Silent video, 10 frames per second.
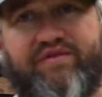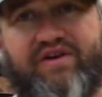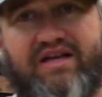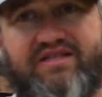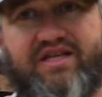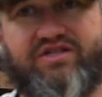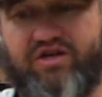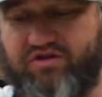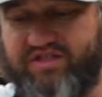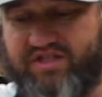we've got
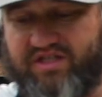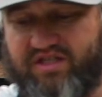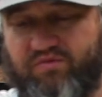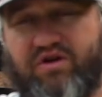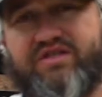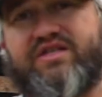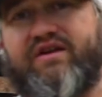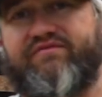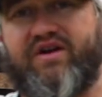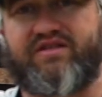661
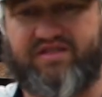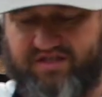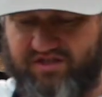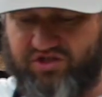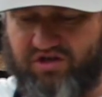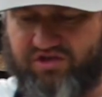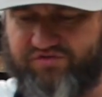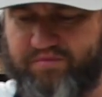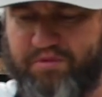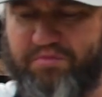CFS discharged
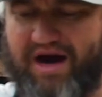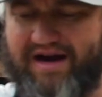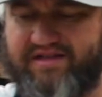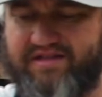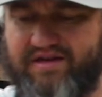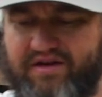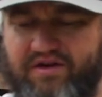from the box,